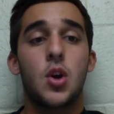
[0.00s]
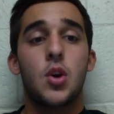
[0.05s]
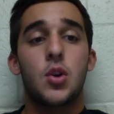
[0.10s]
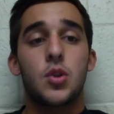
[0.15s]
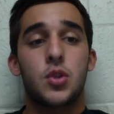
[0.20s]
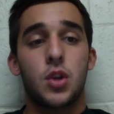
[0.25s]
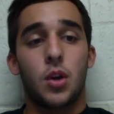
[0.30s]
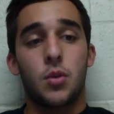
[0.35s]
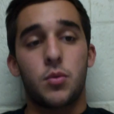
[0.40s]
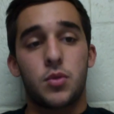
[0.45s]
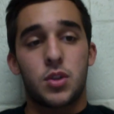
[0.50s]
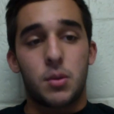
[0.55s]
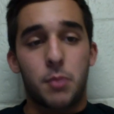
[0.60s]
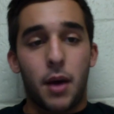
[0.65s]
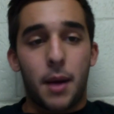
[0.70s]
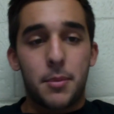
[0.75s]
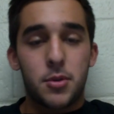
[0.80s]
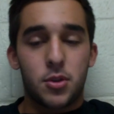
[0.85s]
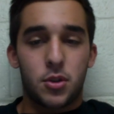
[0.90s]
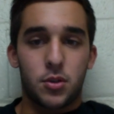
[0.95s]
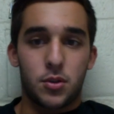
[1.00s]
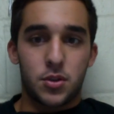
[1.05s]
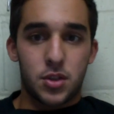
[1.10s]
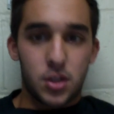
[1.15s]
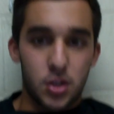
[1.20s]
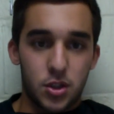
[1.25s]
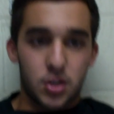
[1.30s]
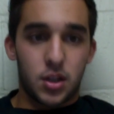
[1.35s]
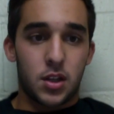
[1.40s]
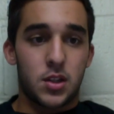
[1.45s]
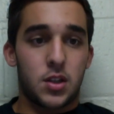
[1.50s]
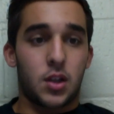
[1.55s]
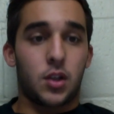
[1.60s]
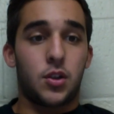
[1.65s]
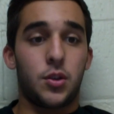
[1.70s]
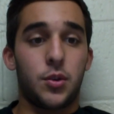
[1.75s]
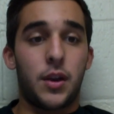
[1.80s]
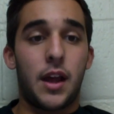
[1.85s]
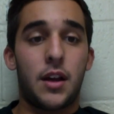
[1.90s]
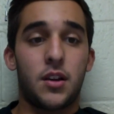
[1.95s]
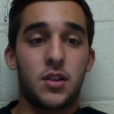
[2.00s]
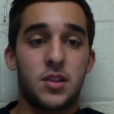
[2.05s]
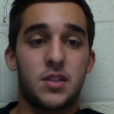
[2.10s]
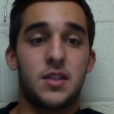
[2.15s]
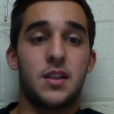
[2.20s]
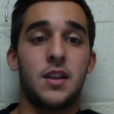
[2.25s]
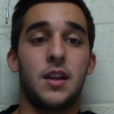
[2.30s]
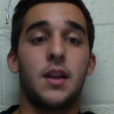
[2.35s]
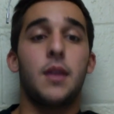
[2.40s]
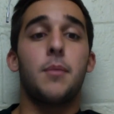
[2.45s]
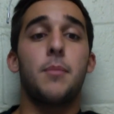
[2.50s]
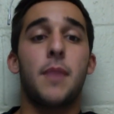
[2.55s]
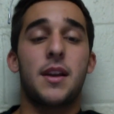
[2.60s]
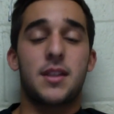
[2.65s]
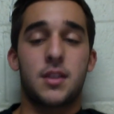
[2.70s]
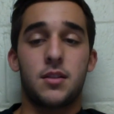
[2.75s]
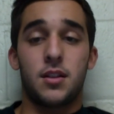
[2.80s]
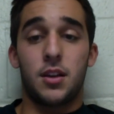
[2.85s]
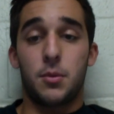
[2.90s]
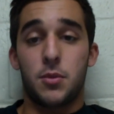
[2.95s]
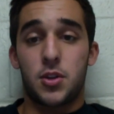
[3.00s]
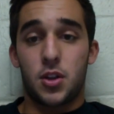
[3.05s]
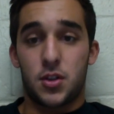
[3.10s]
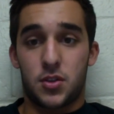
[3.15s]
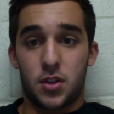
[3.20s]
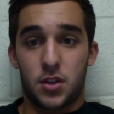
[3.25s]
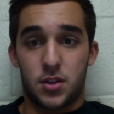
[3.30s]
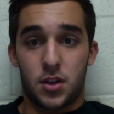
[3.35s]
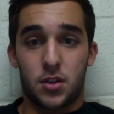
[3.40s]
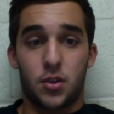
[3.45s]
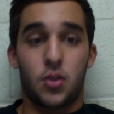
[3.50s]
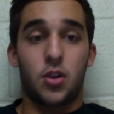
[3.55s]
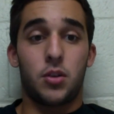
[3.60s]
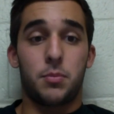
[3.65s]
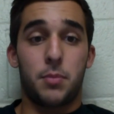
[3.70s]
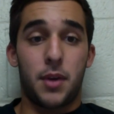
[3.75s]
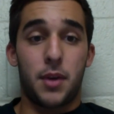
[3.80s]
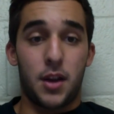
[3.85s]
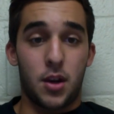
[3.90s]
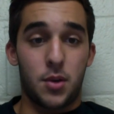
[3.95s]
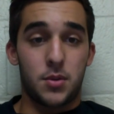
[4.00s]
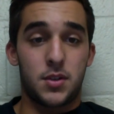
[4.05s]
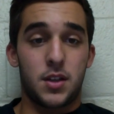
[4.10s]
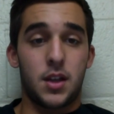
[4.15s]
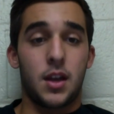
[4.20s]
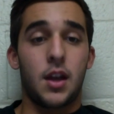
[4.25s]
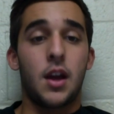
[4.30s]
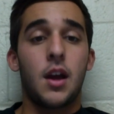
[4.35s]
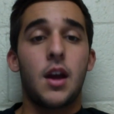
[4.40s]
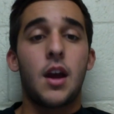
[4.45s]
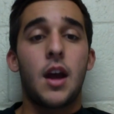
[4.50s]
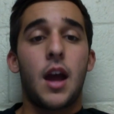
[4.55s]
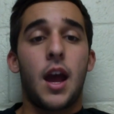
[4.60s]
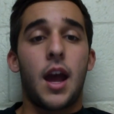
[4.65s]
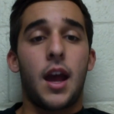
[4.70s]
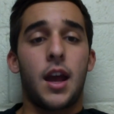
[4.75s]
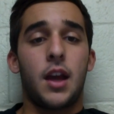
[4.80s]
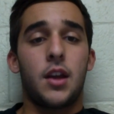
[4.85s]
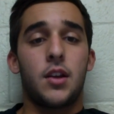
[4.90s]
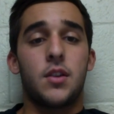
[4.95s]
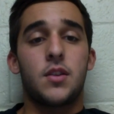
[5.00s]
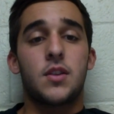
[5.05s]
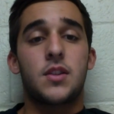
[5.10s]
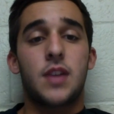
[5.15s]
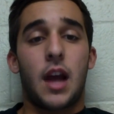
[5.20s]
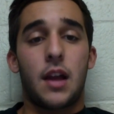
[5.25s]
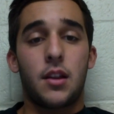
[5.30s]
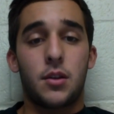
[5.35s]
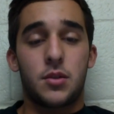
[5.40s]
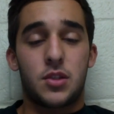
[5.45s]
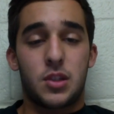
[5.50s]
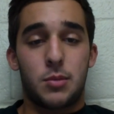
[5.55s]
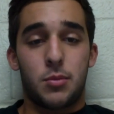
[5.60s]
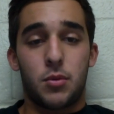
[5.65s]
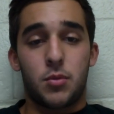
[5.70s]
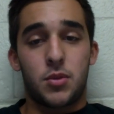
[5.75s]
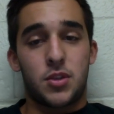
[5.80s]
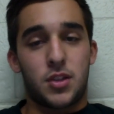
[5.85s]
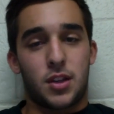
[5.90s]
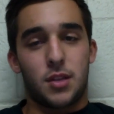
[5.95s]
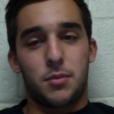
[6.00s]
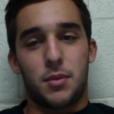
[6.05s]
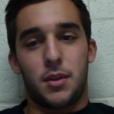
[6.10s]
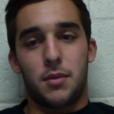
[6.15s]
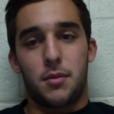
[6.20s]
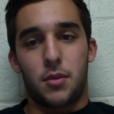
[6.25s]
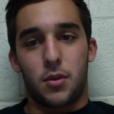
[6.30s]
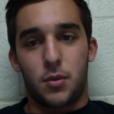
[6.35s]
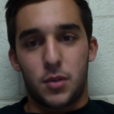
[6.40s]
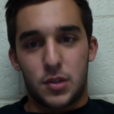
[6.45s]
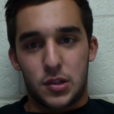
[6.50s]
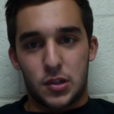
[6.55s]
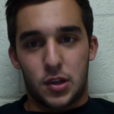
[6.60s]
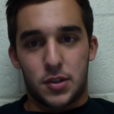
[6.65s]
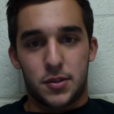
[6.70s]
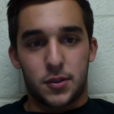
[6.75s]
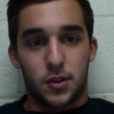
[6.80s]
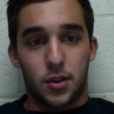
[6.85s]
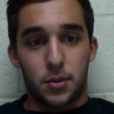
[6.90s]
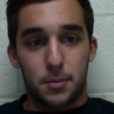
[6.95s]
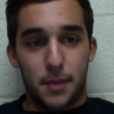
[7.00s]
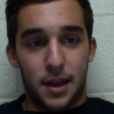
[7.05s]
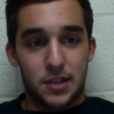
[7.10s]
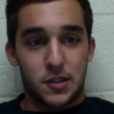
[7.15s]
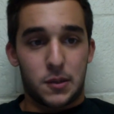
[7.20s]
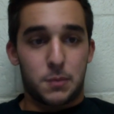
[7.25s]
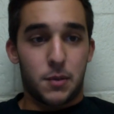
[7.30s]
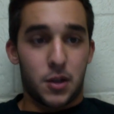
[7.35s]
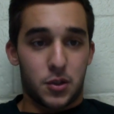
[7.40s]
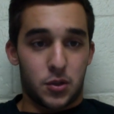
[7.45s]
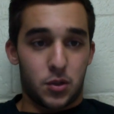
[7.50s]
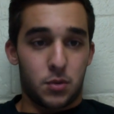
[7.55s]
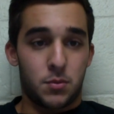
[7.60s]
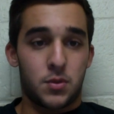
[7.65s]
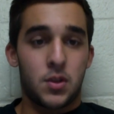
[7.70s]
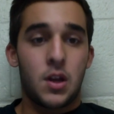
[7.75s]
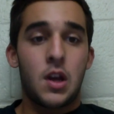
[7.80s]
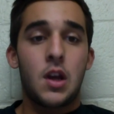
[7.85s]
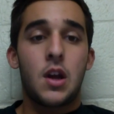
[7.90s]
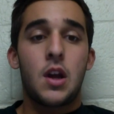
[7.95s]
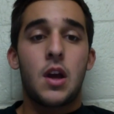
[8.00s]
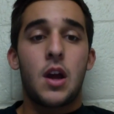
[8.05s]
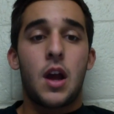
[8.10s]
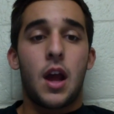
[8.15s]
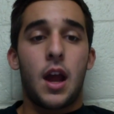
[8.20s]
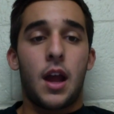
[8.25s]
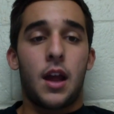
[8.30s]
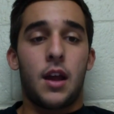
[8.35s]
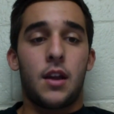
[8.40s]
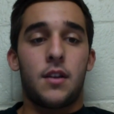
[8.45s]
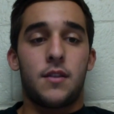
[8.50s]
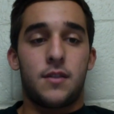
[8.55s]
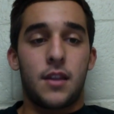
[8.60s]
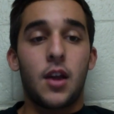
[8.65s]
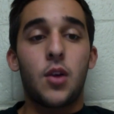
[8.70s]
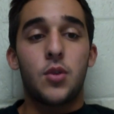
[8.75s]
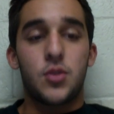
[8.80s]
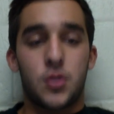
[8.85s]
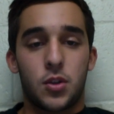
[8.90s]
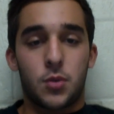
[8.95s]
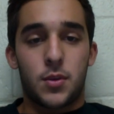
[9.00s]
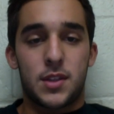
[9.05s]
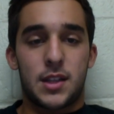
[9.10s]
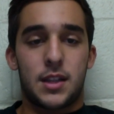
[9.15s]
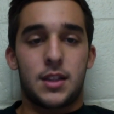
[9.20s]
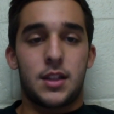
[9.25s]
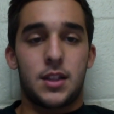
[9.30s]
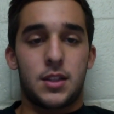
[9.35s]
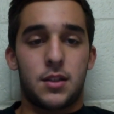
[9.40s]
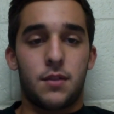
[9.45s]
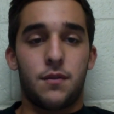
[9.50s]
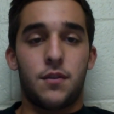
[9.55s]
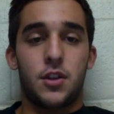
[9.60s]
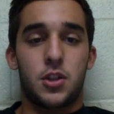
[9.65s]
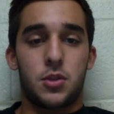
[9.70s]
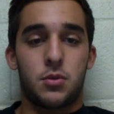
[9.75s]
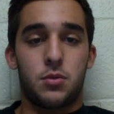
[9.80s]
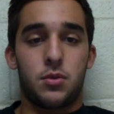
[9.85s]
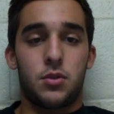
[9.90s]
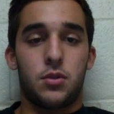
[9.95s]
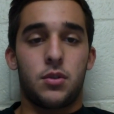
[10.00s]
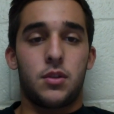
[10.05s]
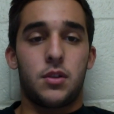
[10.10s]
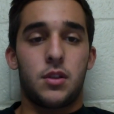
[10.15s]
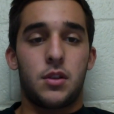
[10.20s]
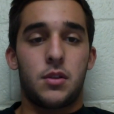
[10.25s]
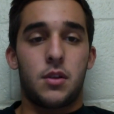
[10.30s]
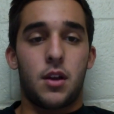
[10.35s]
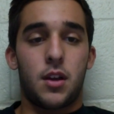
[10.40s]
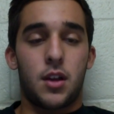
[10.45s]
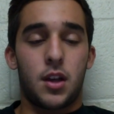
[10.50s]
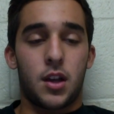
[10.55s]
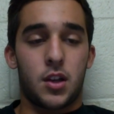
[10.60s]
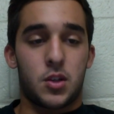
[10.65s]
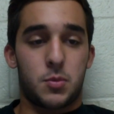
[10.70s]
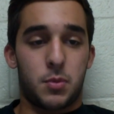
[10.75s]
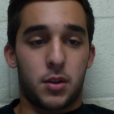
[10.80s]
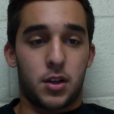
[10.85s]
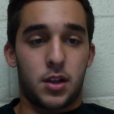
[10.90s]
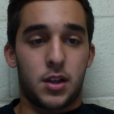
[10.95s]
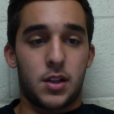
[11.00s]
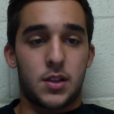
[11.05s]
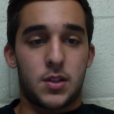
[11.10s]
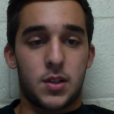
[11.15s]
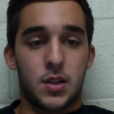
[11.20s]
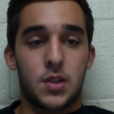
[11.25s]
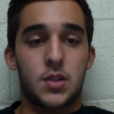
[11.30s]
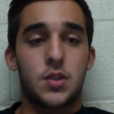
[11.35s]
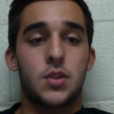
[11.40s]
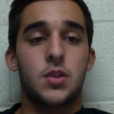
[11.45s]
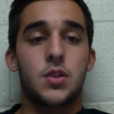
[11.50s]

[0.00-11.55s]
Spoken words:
So some popular hallucinogens include LSD, mescaline, which is also called peyote, and psilocybin, which is also called magic mushrooms, and those are the ones that lead to visual experiences.